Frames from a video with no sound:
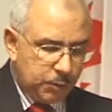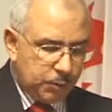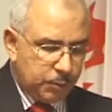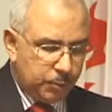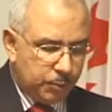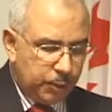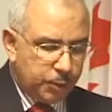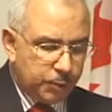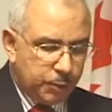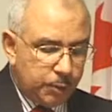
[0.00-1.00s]
through
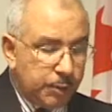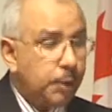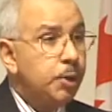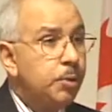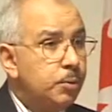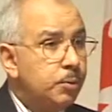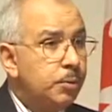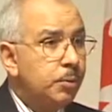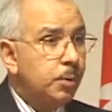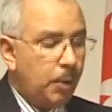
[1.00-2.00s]
introducing
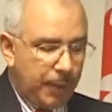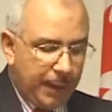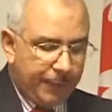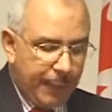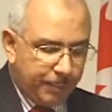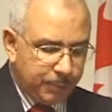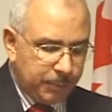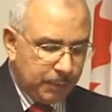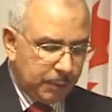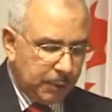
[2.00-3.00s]
new or
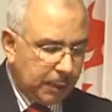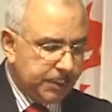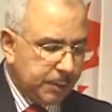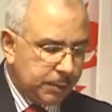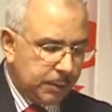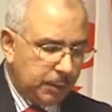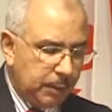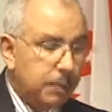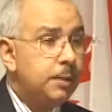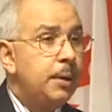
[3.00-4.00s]
adapting existing
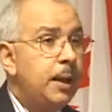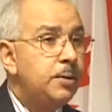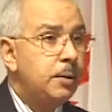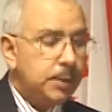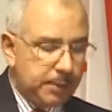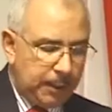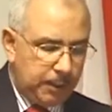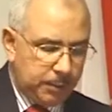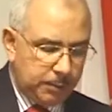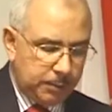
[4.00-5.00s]
international
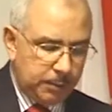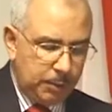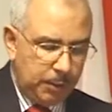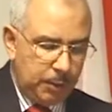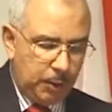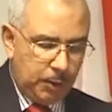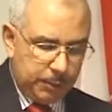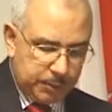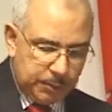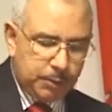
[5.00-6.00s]
standards
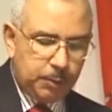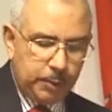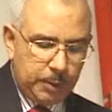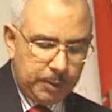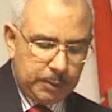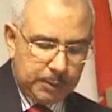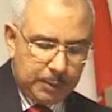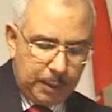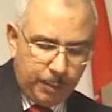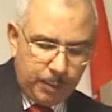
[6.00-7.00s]
consistent with
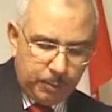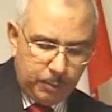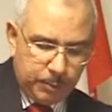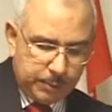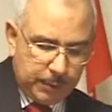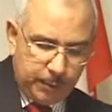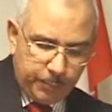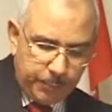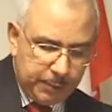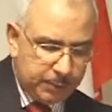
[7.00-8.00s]
Islamic rules
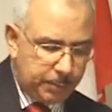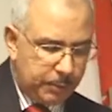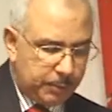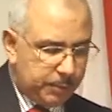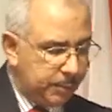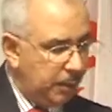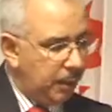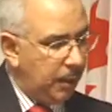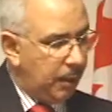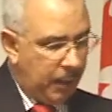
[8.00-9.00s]
and principles,
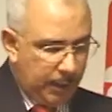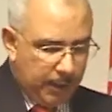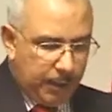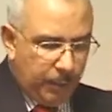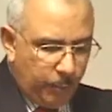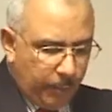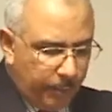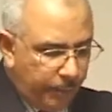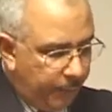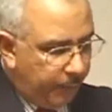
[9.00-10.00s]
and
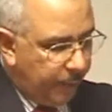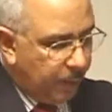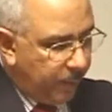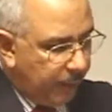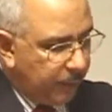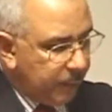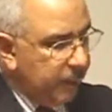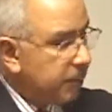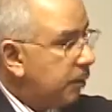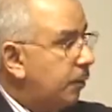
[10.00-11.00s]
will recommend
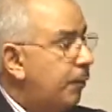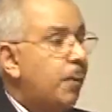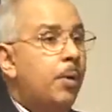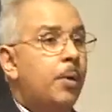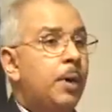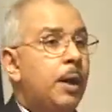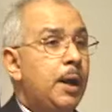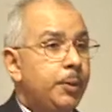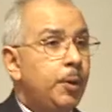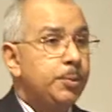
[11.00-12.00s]
these for
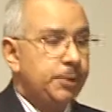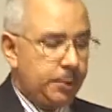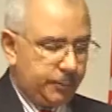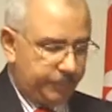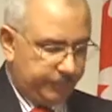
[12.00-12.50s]
adoption.